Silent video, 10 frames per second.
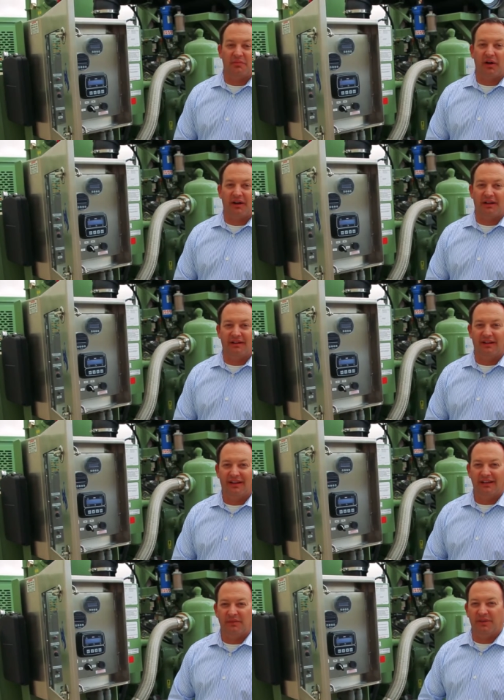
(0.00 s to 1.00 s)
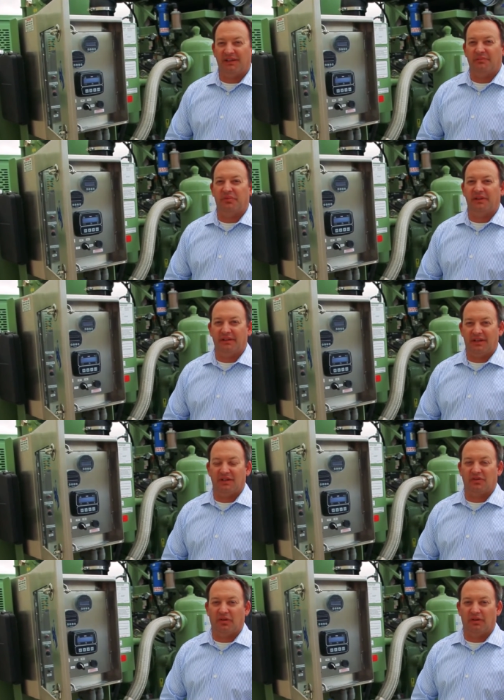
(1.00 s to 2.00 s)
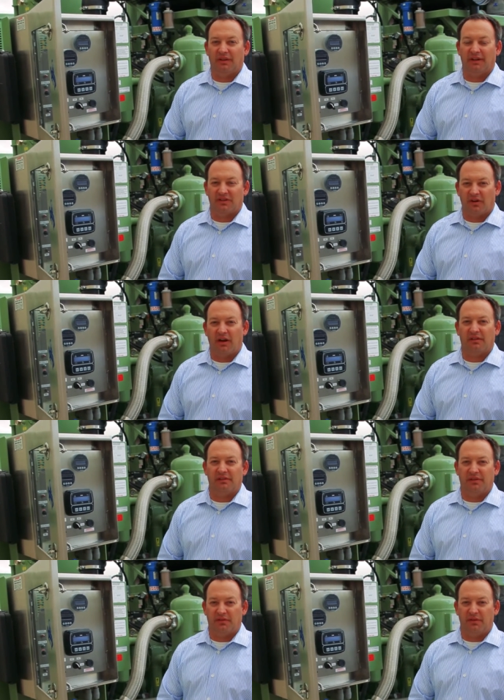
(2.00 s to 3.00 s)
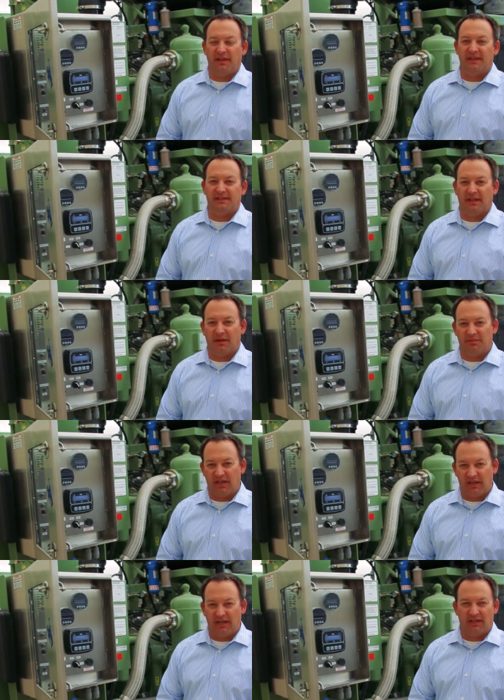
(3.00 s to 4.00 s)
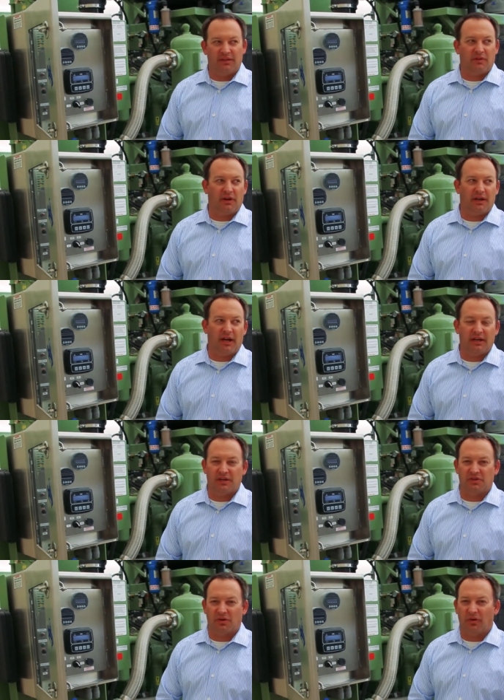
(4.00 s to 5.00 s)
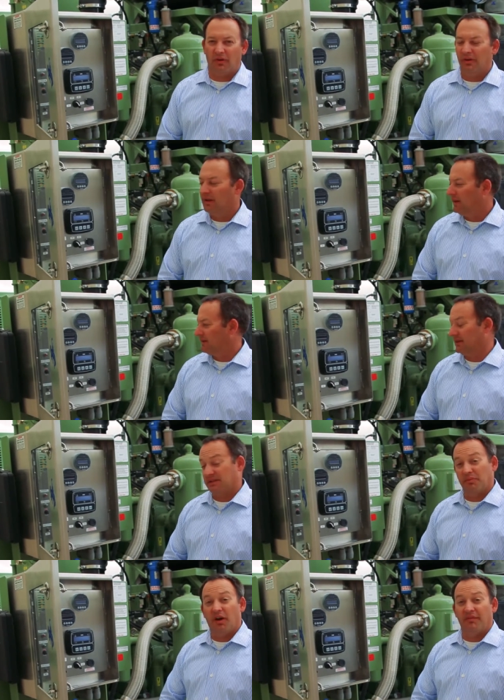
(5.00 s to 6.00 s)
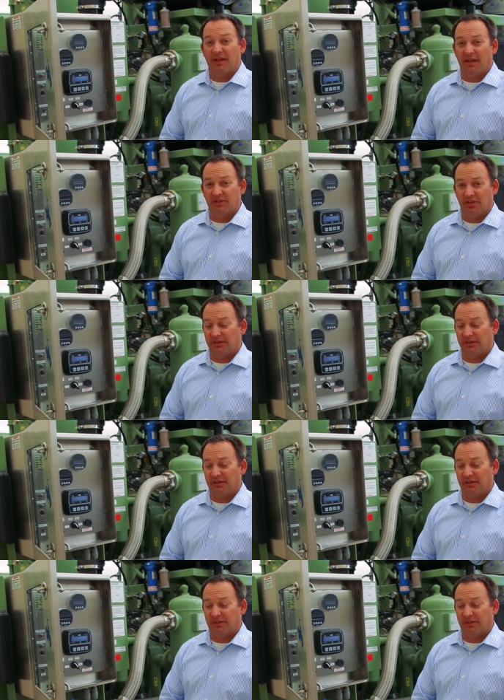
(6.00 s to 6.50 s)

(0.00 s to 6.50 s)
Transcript: the market to be completely controlled electronically through the ECM J1939 control system on the engine.